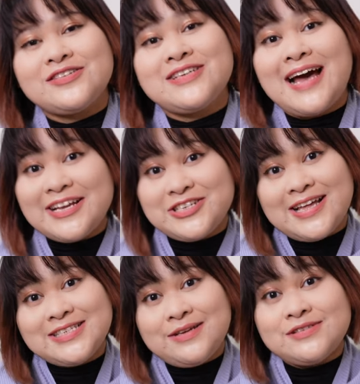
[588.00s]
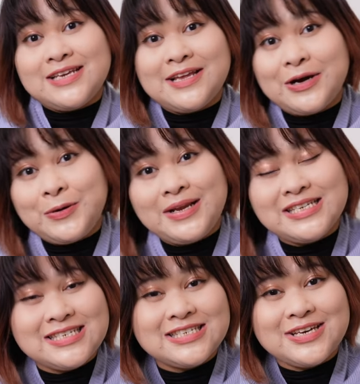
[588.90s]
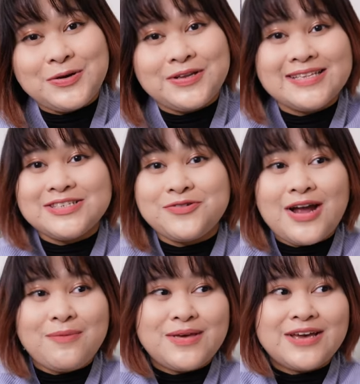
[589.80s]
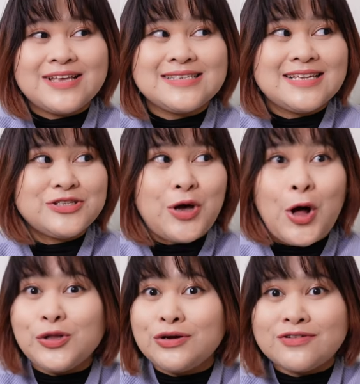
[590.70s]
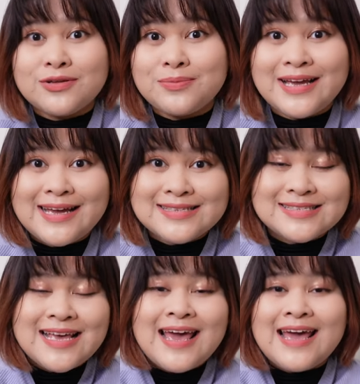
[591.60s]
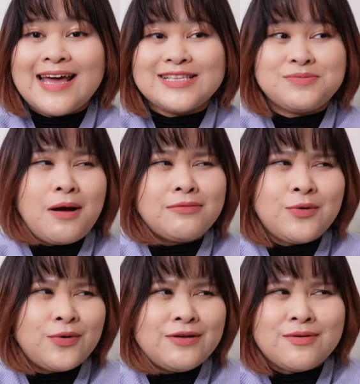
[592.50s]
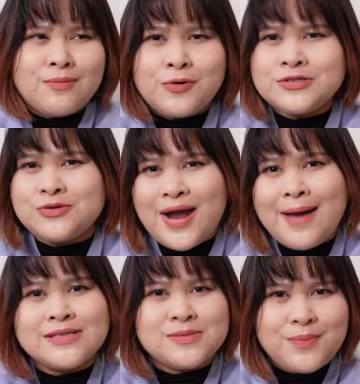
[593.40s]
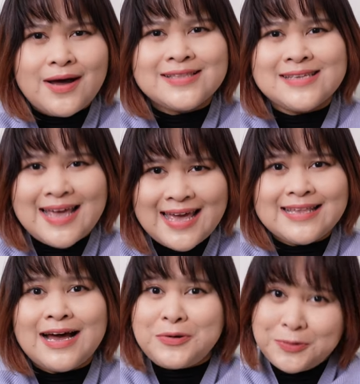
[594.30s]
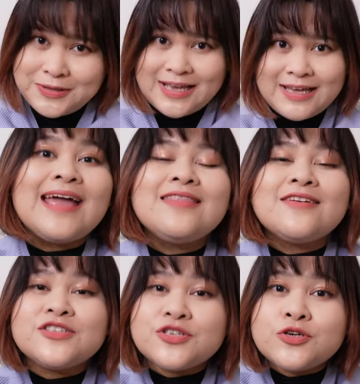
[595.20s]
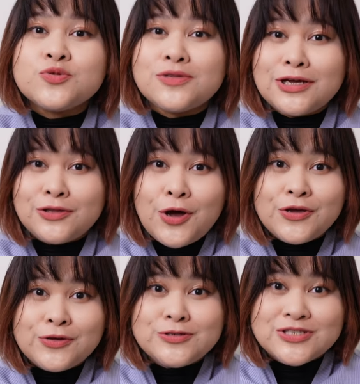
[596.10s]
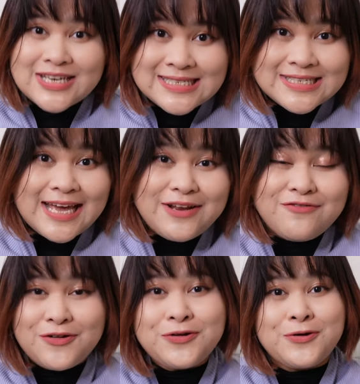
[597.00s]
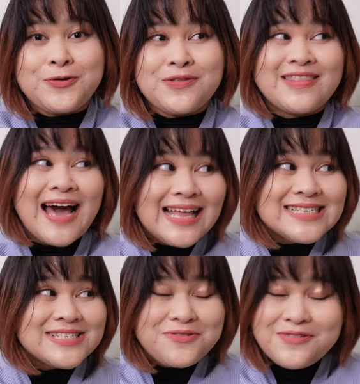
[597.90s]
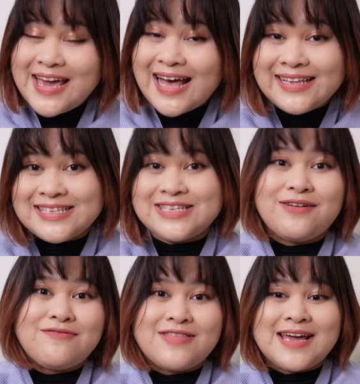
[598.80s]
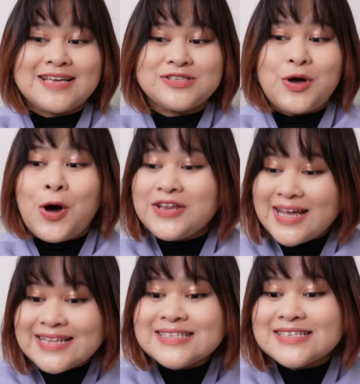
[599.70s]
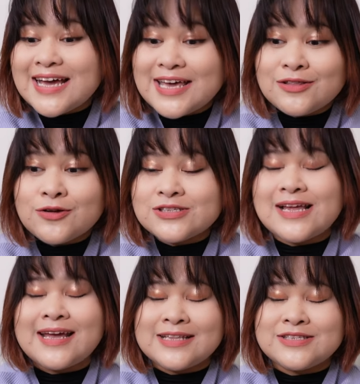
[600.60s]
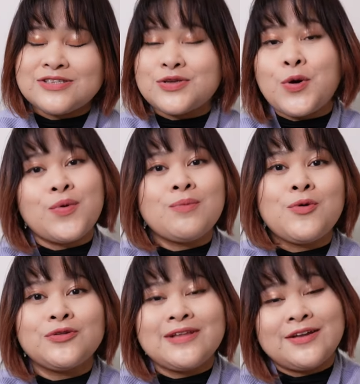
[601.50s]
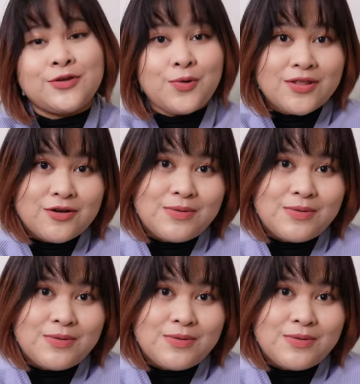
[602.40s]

There's a high chance you've seen Hakone Jinja on Instagram because it's all over the place. It's probably one of the most grammed spots in Hakone. And there's usually a long queue just to get a photo. That's the reality of things. On Insta, it looks like it's so remote, like no other